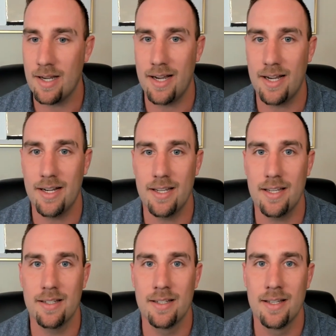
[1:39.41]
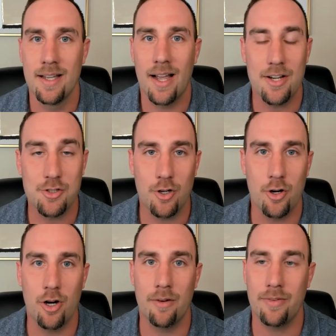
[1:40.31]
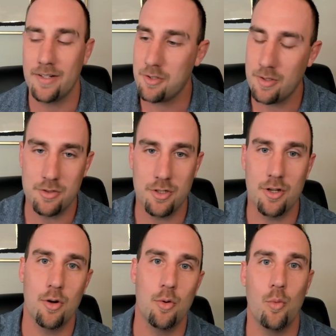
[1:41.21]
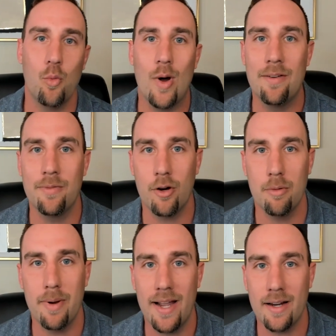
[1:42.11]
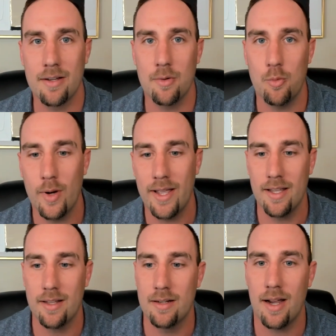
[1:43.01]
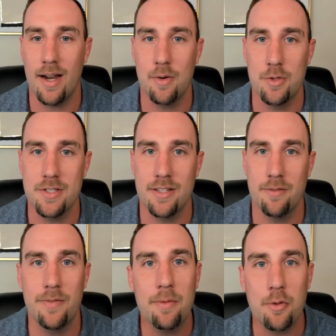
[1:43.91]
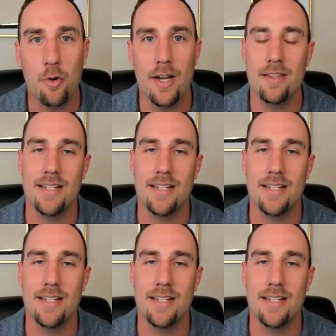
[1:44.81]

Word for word: I I started off actually to go way far back when I was in fifth grade.